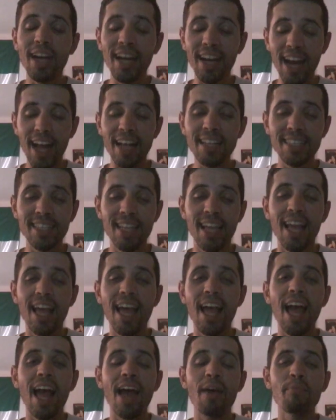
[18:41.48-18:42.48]
class
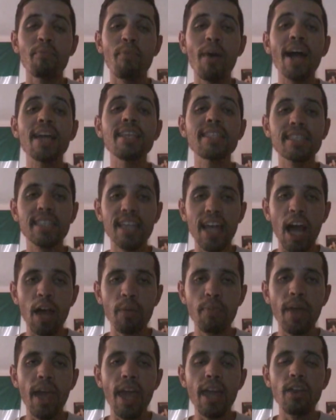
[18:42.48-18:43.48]
by
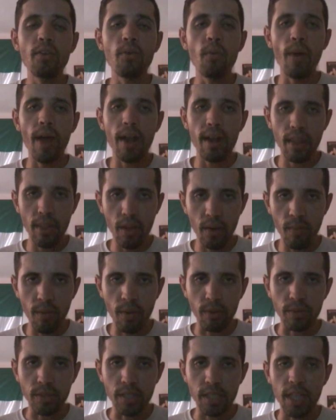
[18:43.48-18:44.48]
Skype anywhere in the
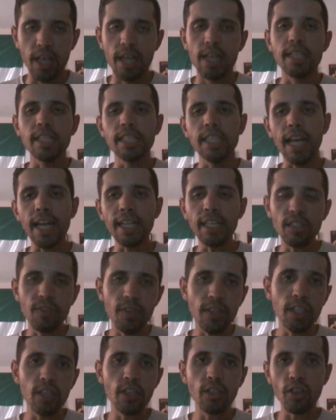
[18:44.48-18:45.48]
world. Share this
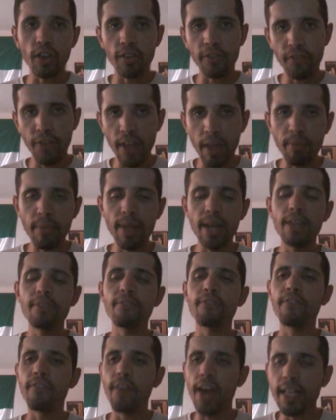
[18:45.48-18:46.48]
video with your family,
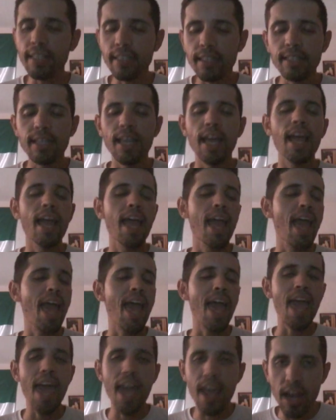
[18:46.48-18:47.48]
friends,
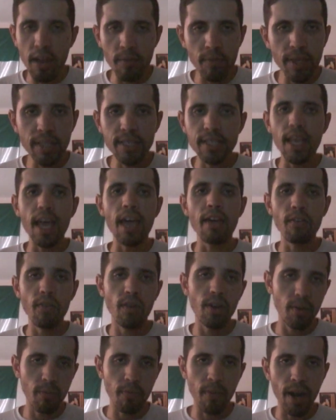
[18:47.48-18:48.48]
enemies,
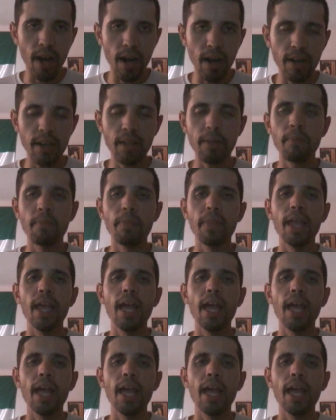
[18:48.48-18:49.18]
everybody.